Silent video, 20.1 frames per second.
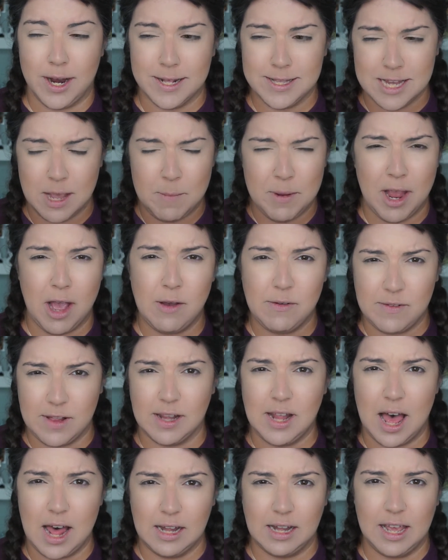It's coming off a
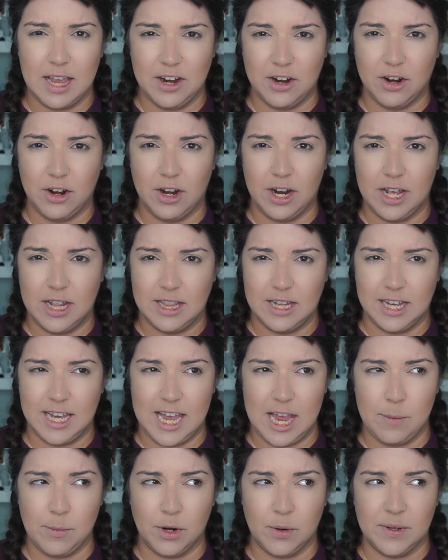lot lighter in the
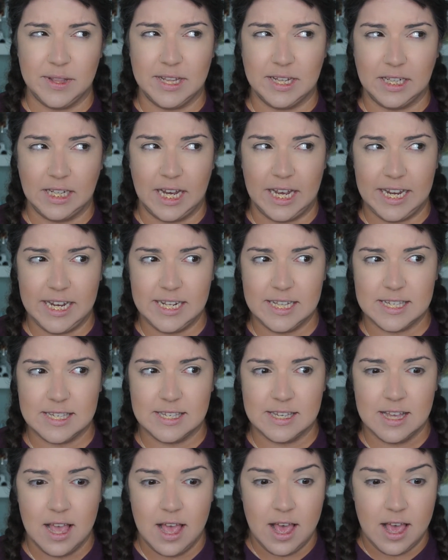camera with the
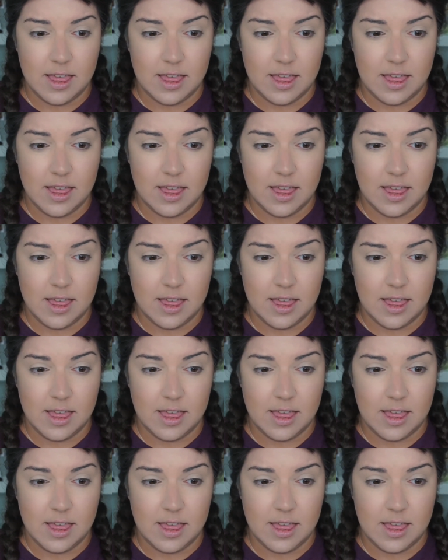lights